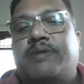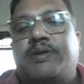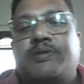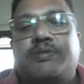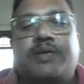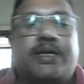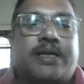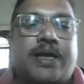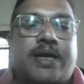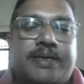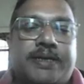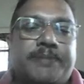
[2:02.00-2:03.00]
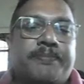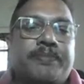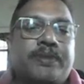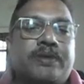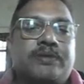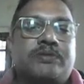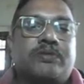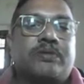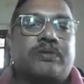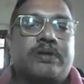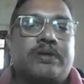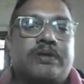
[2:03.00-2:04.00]
to that atom.
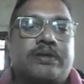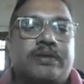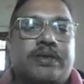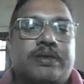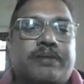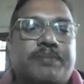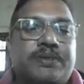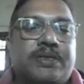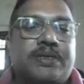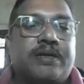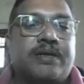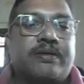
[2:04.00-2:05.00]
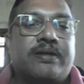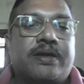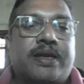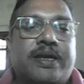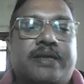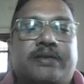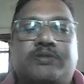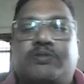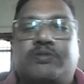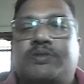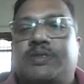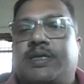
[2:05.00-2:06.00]
So you represent a light
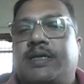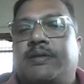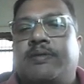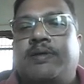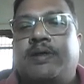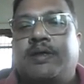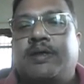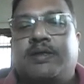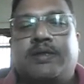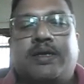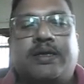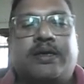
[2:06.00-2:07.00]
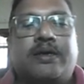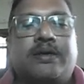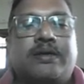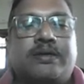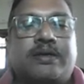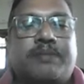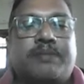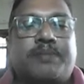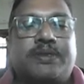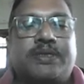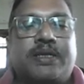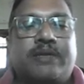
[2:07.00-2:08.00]
source here, then
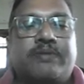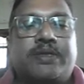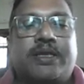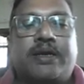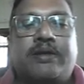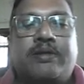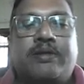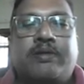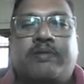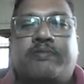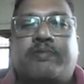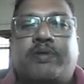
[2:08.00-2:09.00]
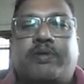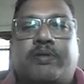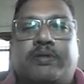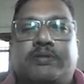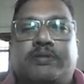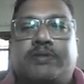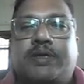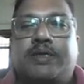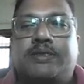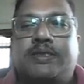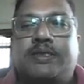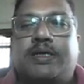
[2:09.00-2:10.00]
representing with a photon. So you can
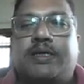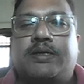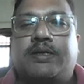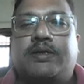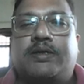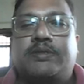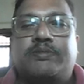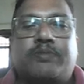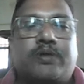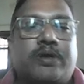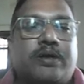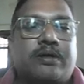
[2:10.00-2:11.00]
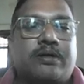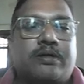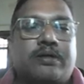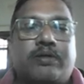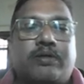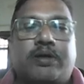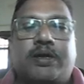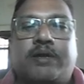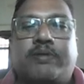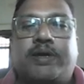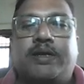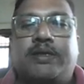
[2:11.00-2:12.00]
see that small dotted
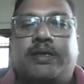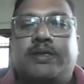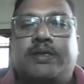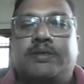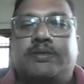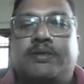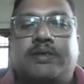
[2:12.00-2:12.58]
one, that is